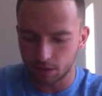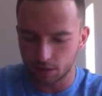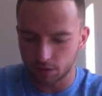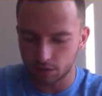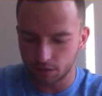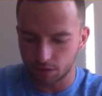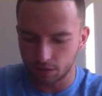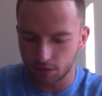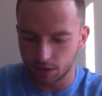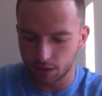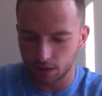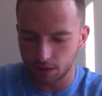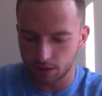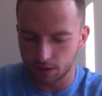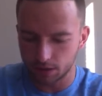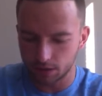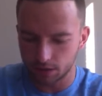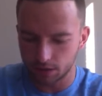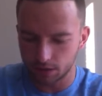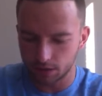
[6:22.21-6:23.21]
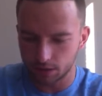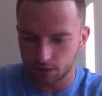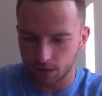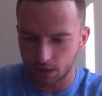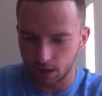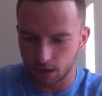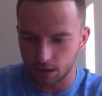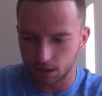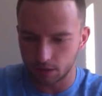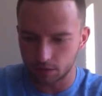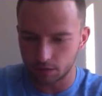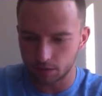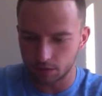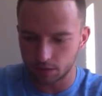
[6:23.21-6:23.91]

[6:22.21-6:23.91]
I'll show you guys how to use